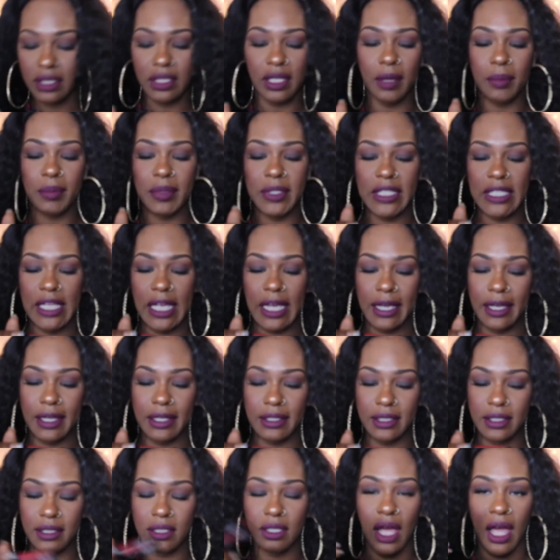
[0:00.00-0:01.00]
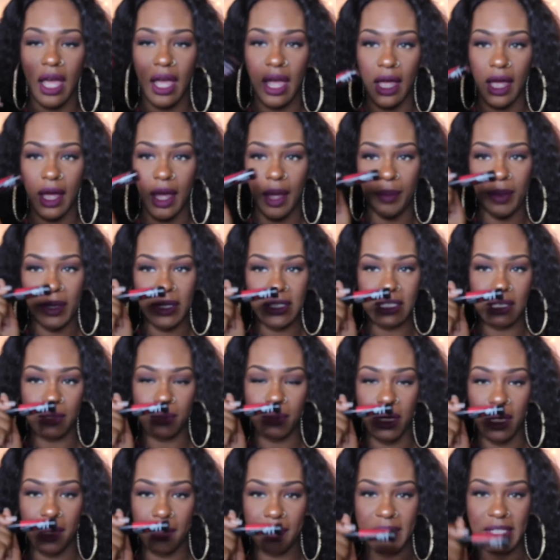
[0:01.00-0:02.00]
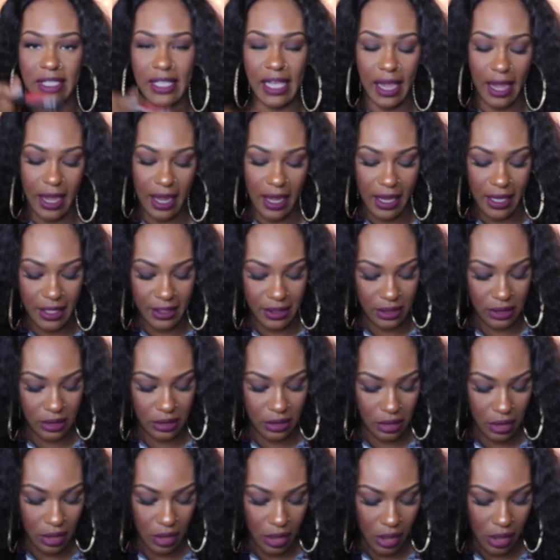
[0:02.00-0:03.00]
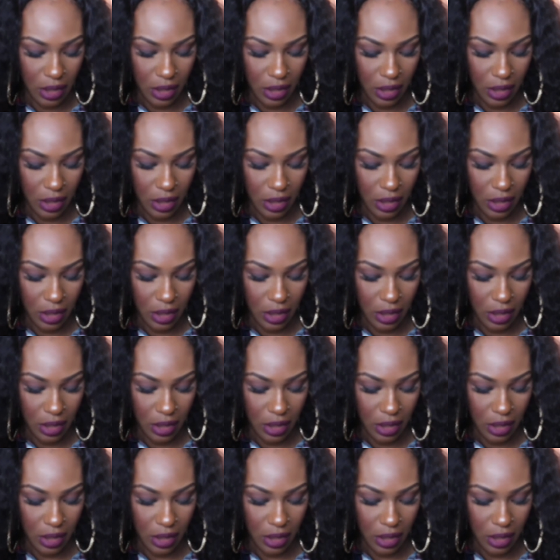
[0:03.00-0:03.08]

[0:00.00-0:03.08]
is Obsessed. I picked up Obsessed,